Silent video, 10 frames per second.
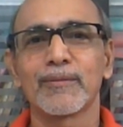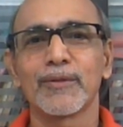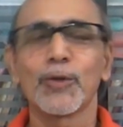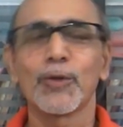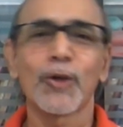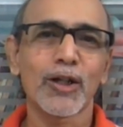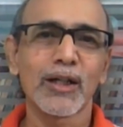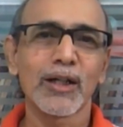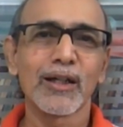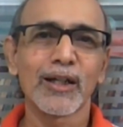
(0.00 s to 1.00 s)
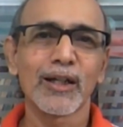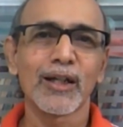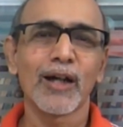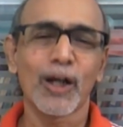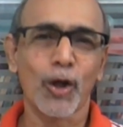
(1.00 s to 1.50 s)
You will not
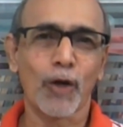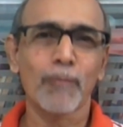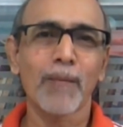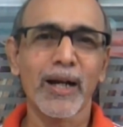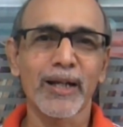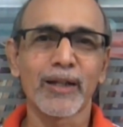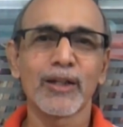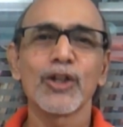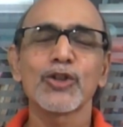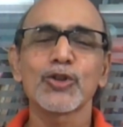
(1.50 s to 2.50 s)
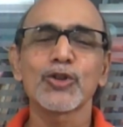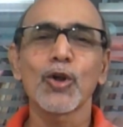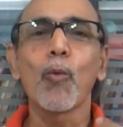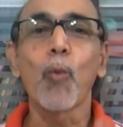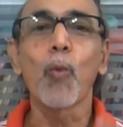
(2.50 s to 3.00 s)
earn a lot of money. So
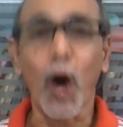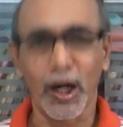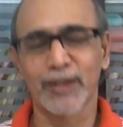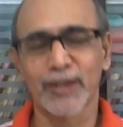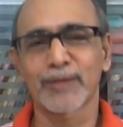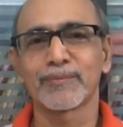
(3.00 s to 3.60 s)
what?